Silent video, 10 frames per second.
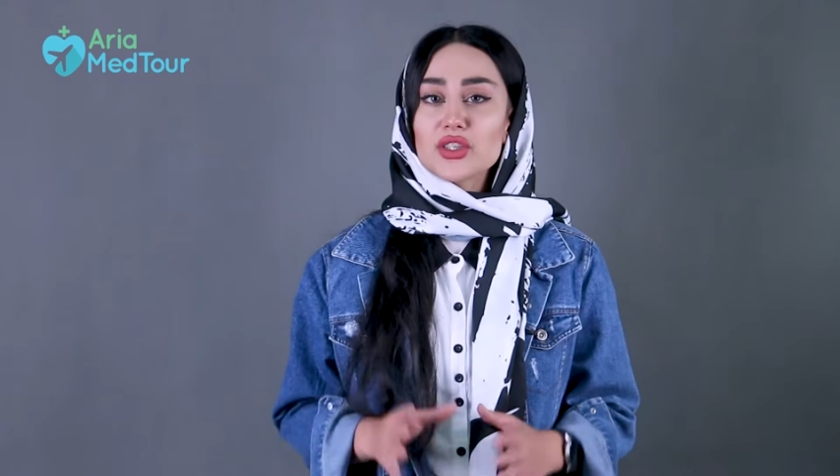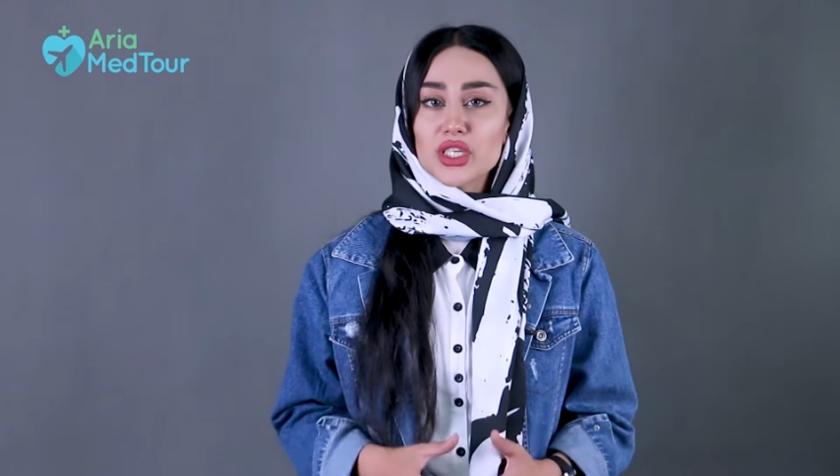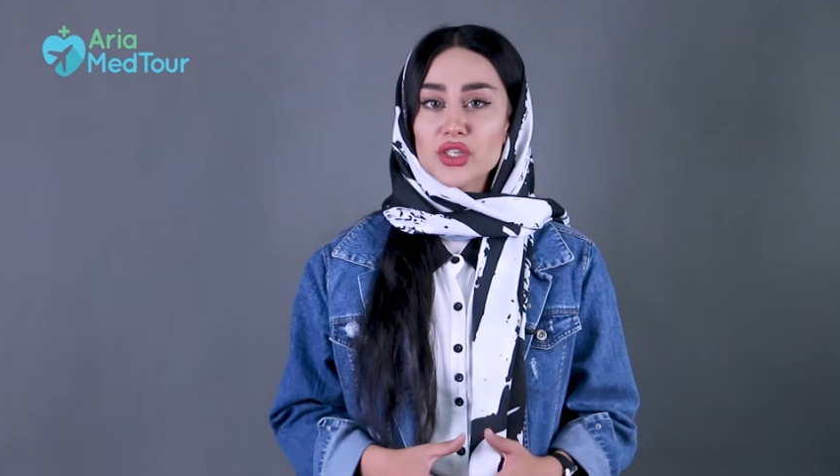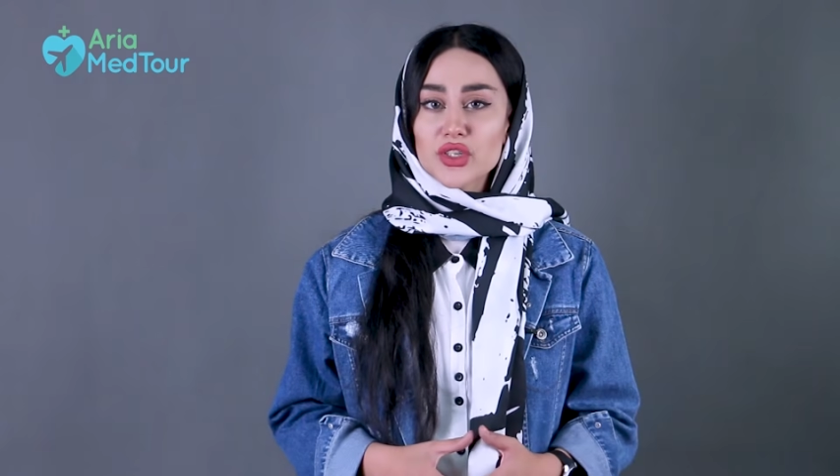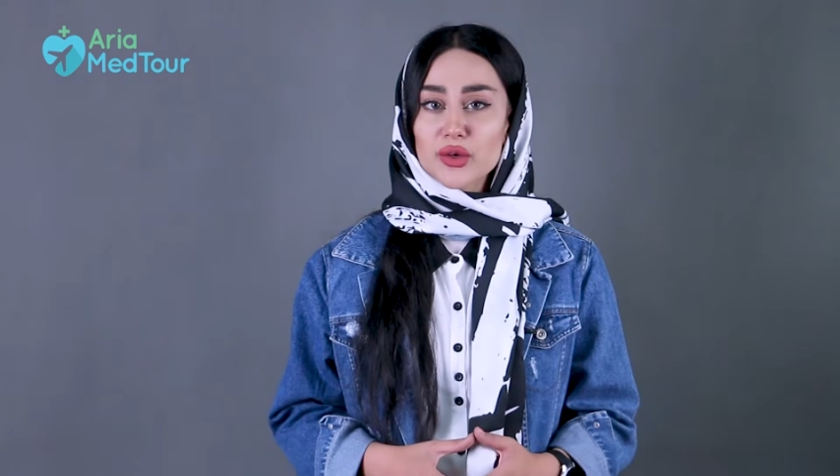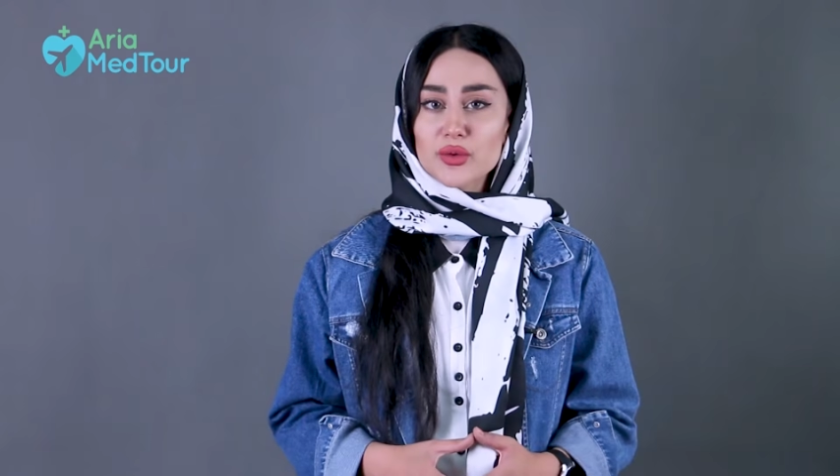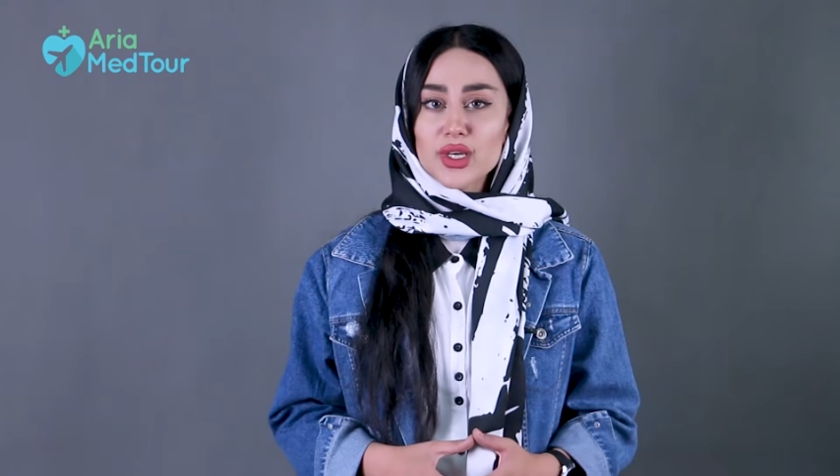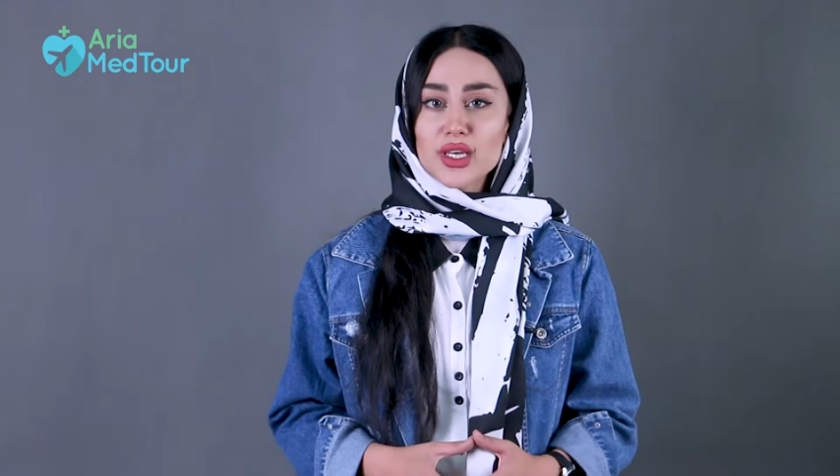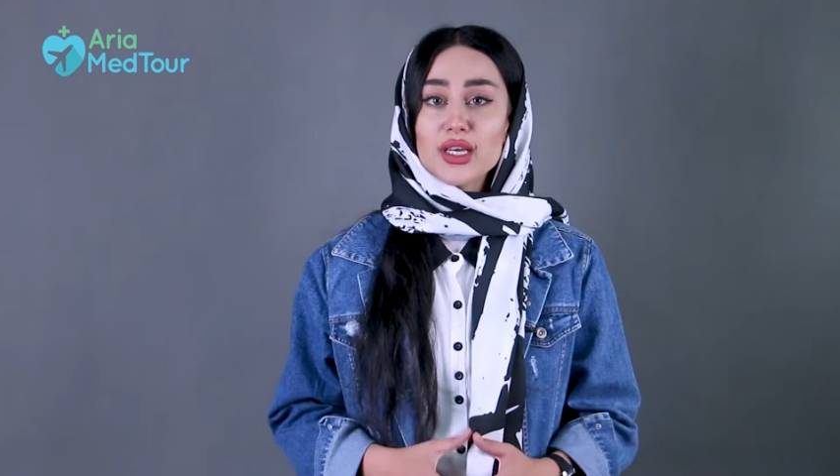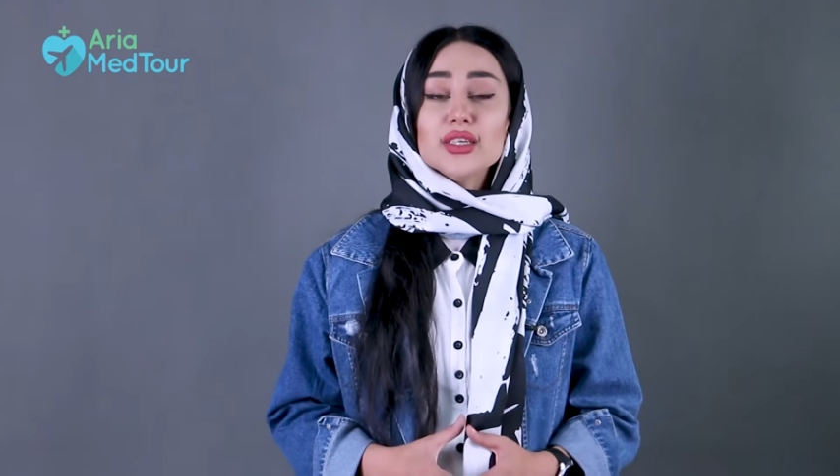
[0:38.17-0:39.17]
tissue.
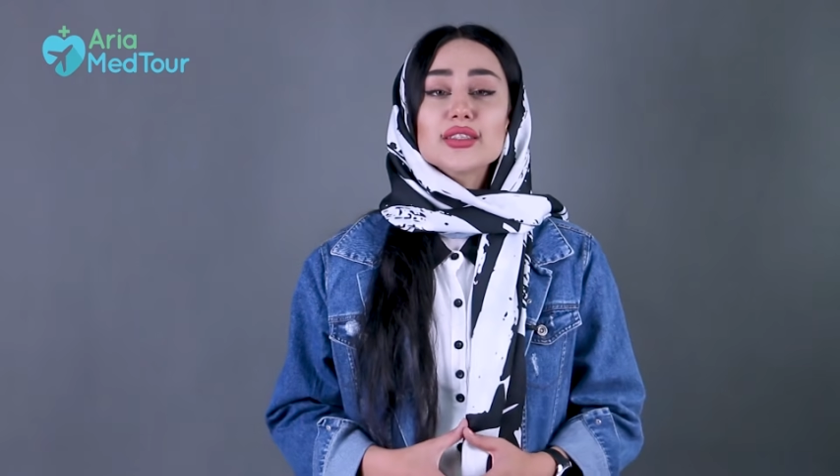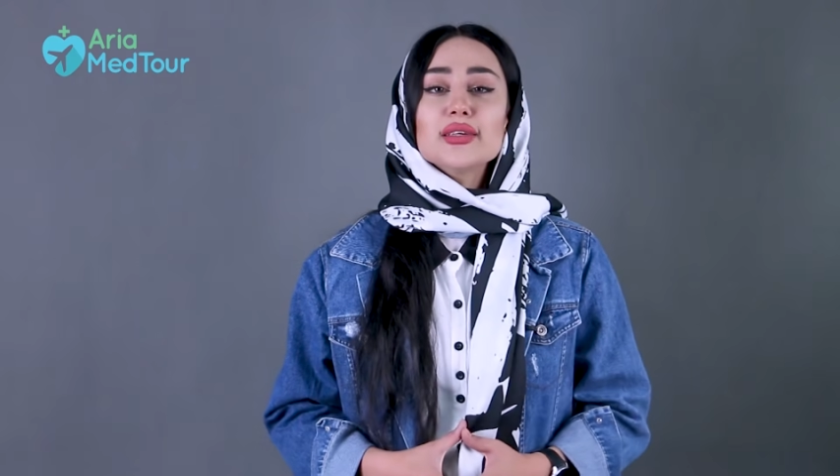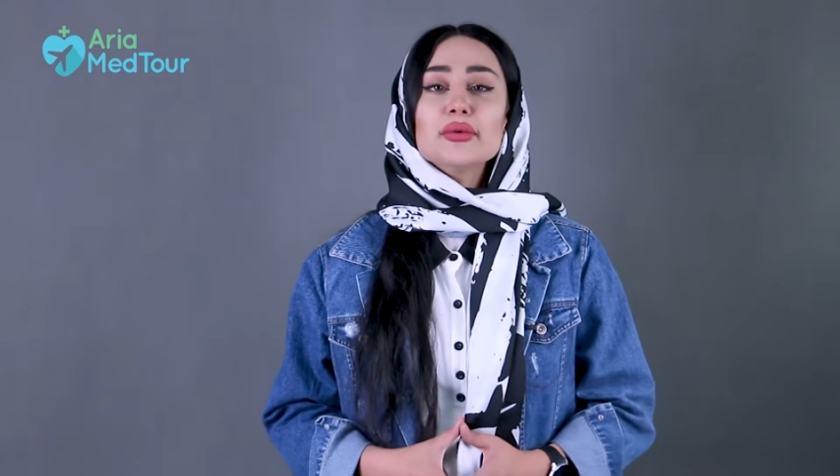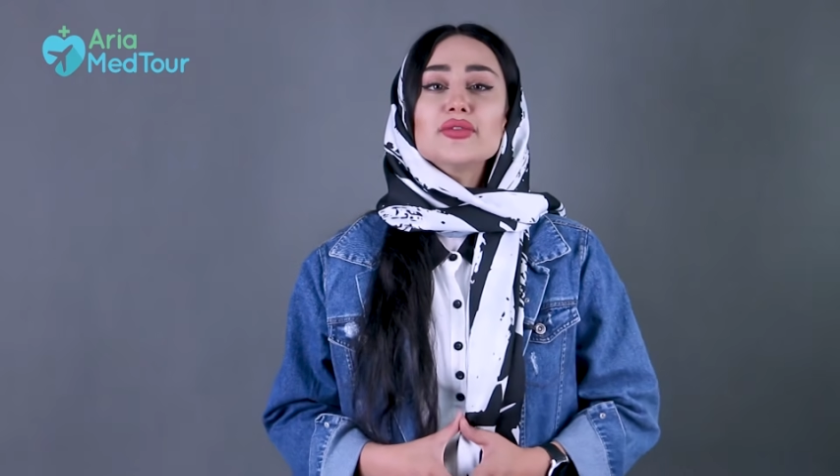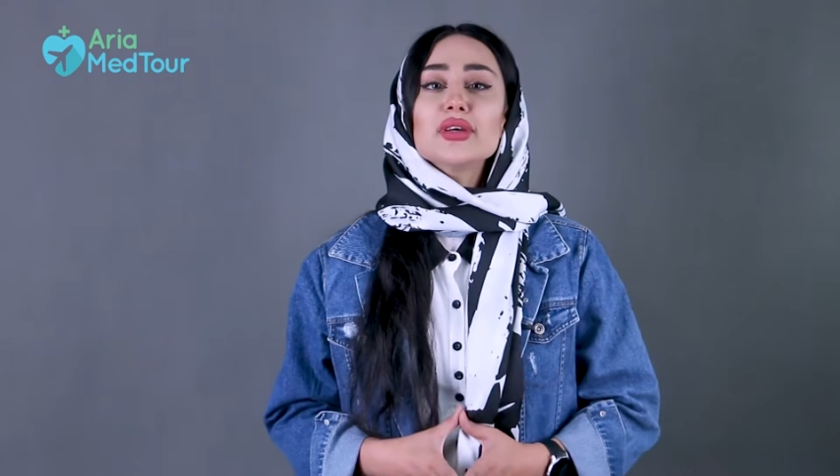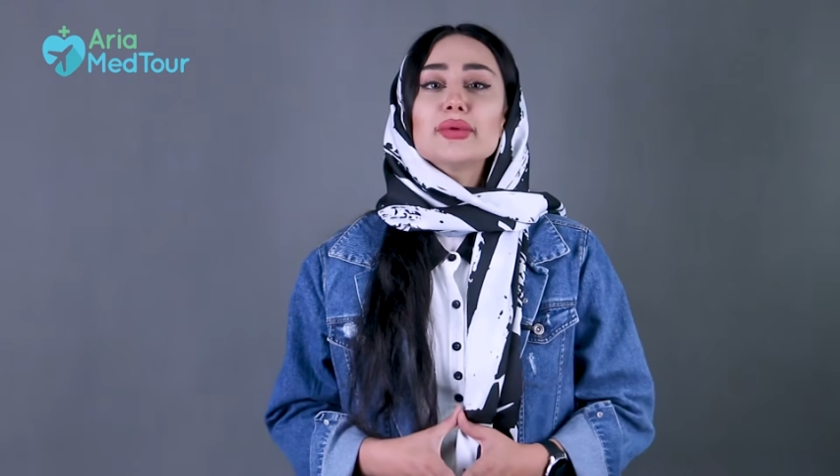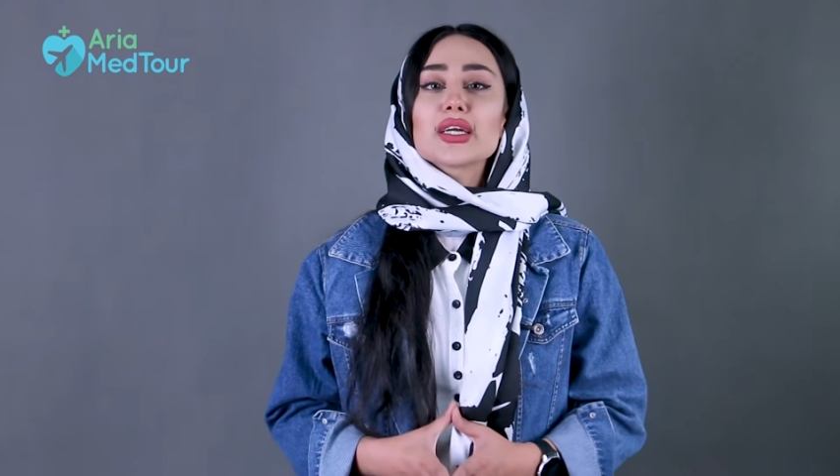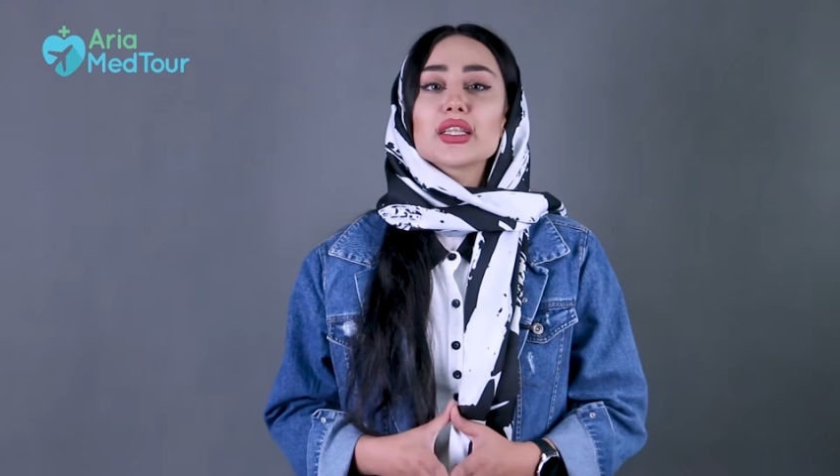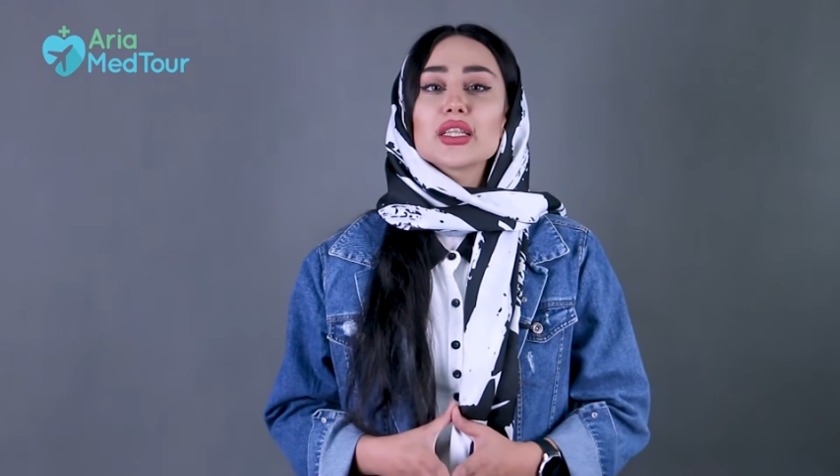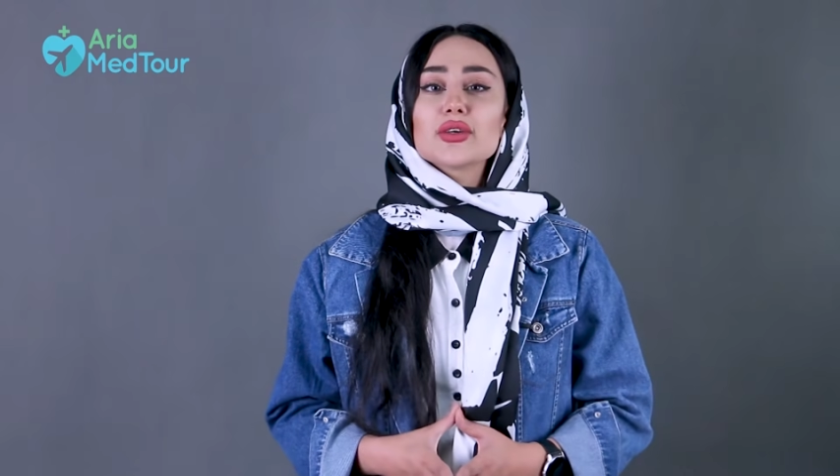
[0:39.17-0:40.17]
Some of them
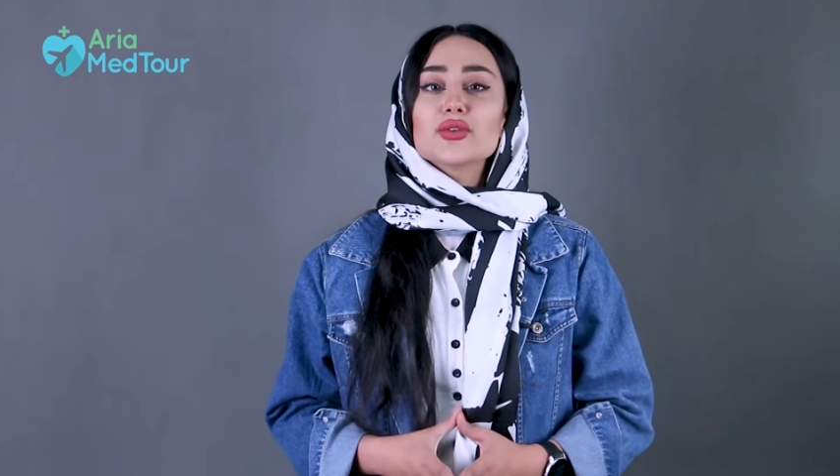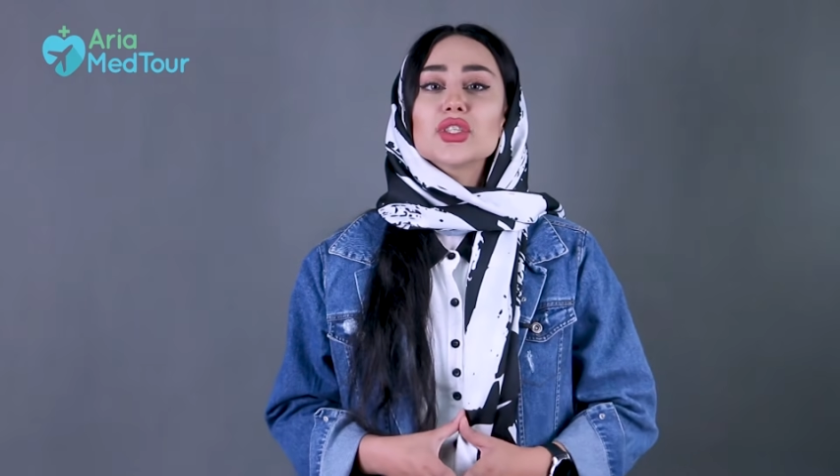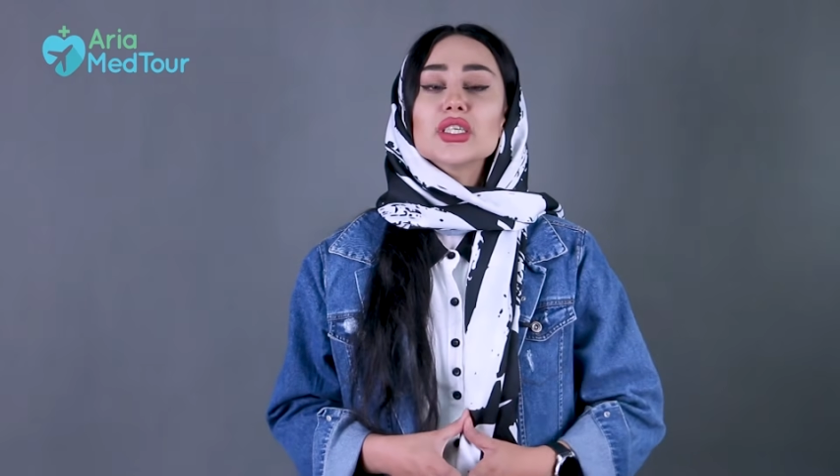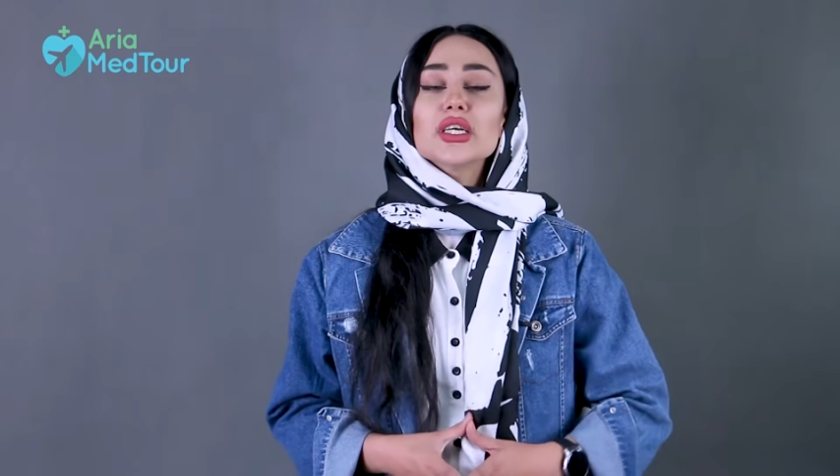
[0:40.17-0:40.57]
include: